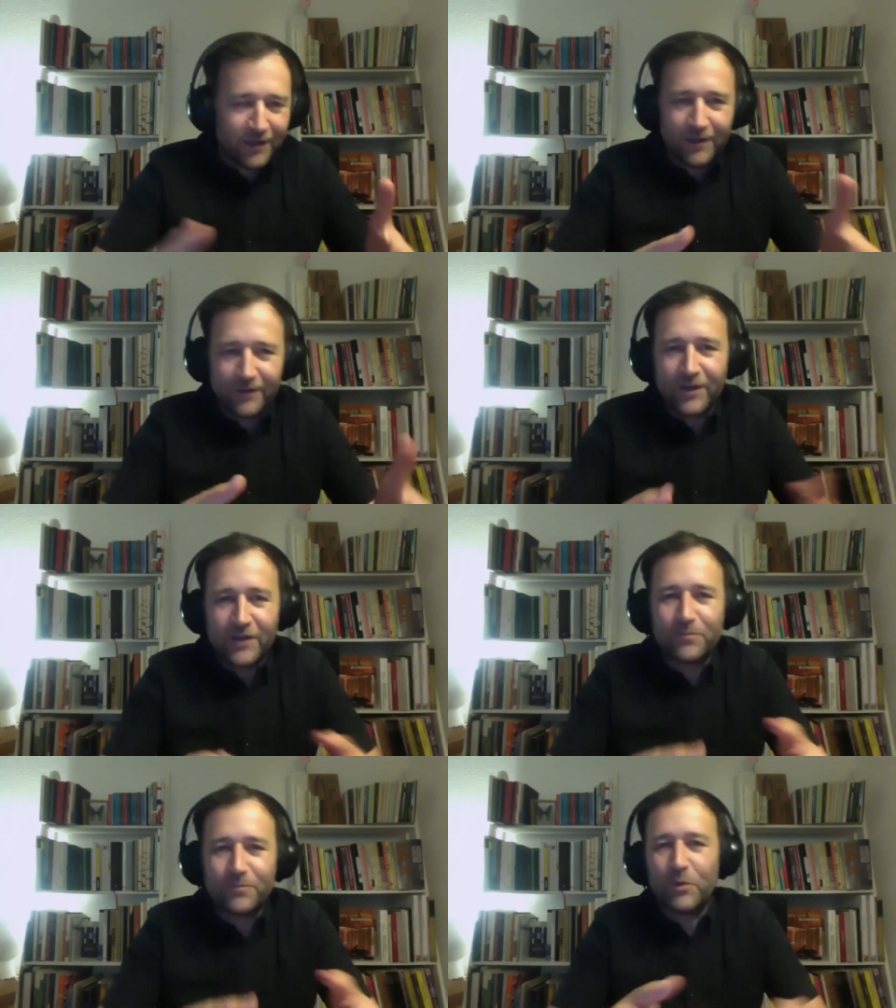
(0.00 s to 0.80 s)

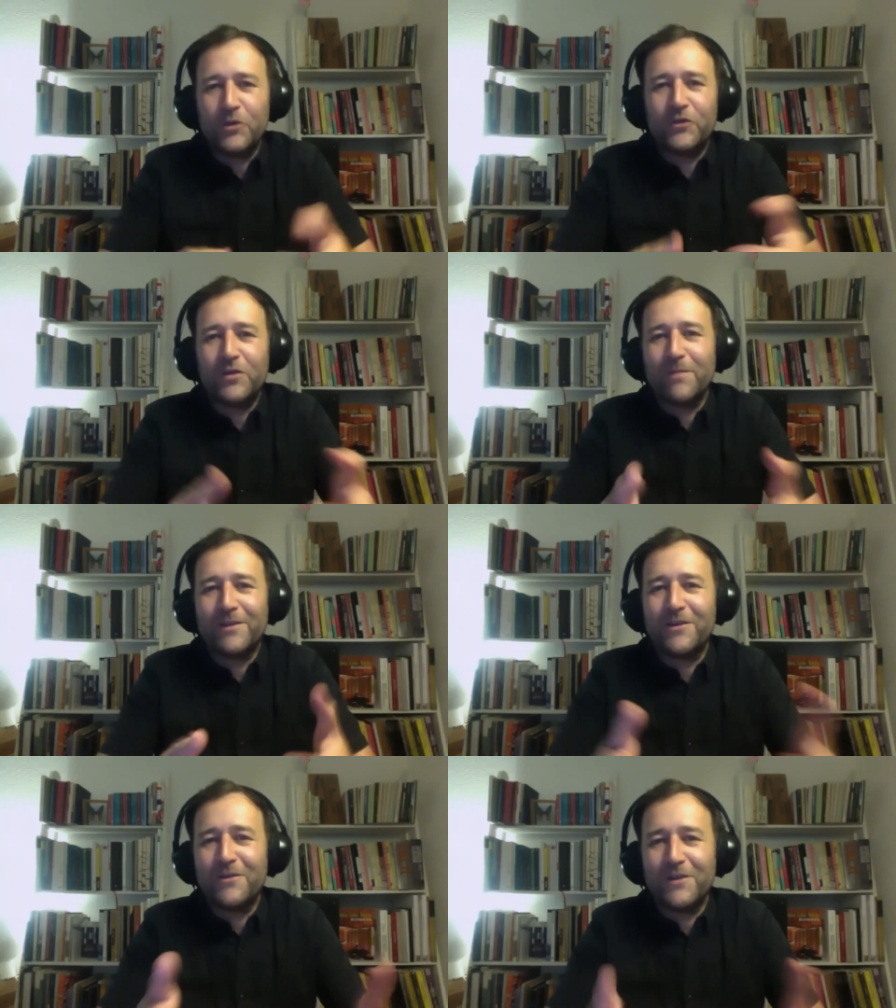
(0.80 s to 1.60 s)
just producing
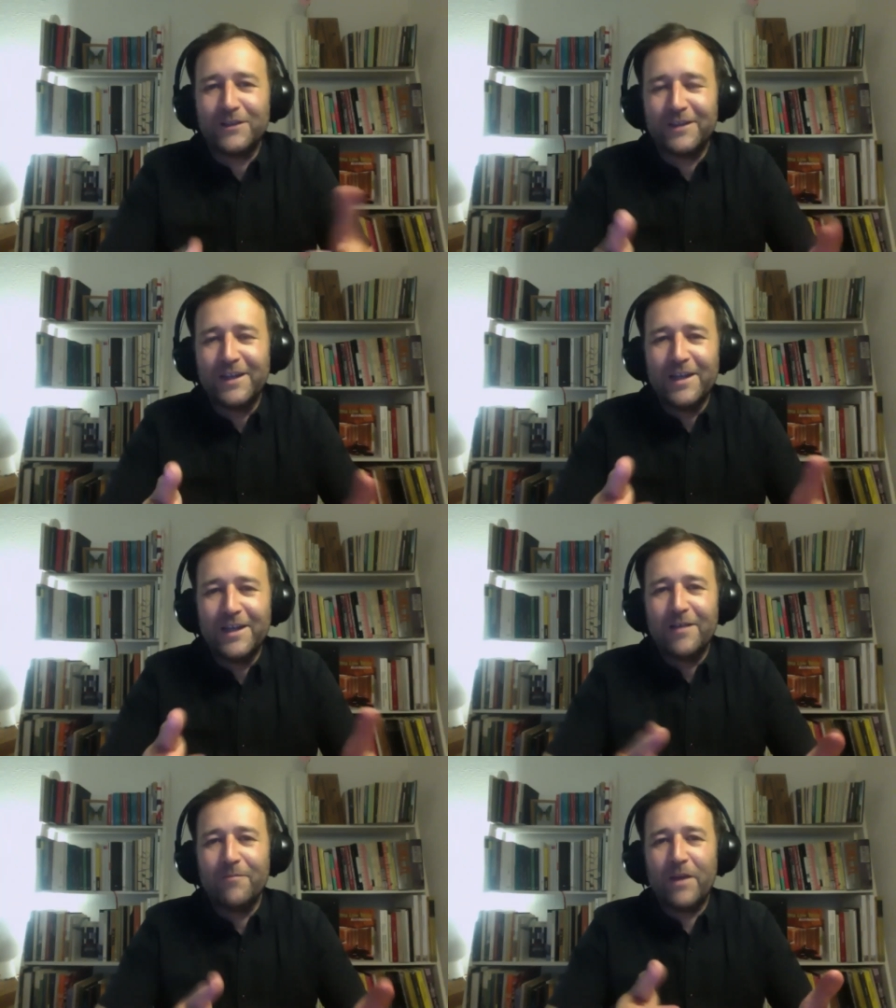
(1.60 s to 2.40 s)
materials,
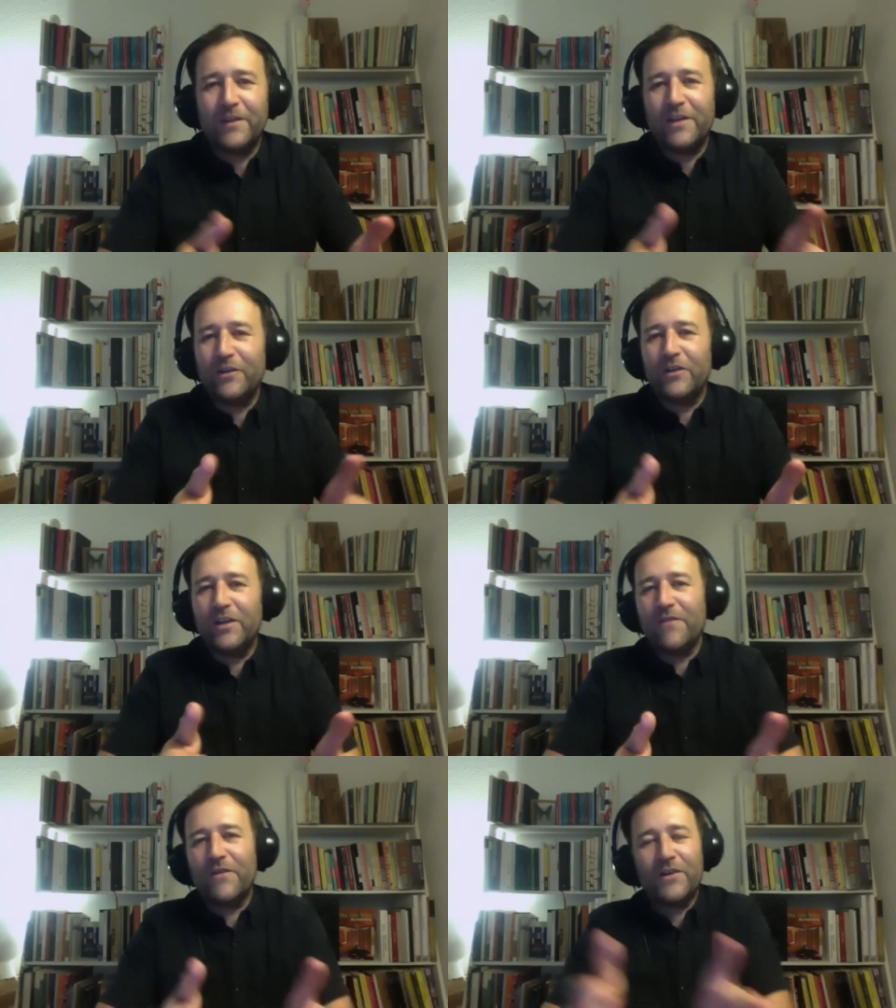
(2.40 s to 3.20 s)
but they don't
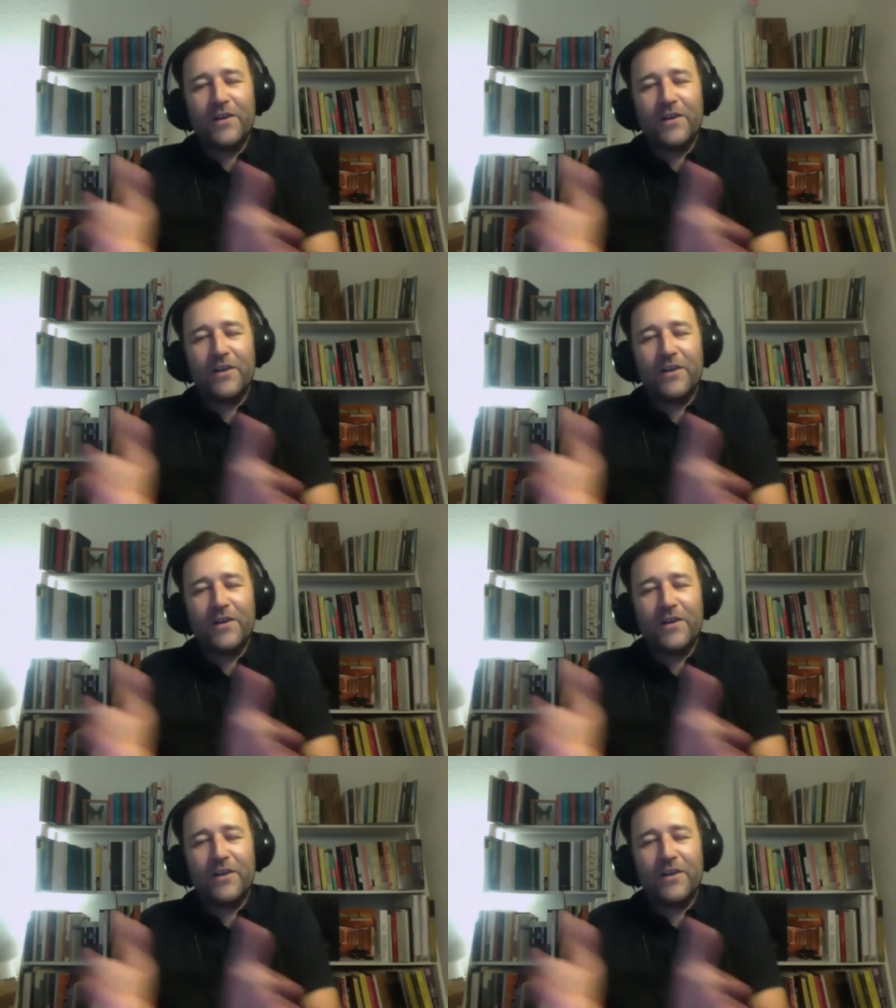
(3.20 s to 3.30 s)
never